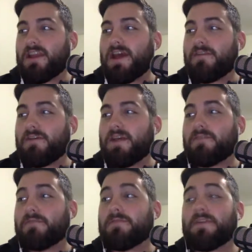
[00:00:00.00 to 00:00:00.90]
alpha
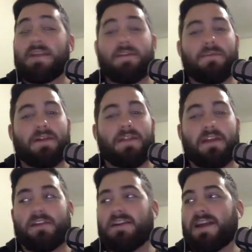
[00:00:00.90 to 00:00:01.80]
and free while they
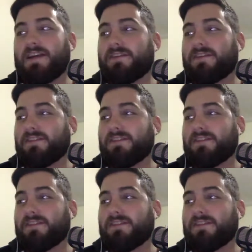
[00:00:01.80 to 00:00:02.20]
are in alpha.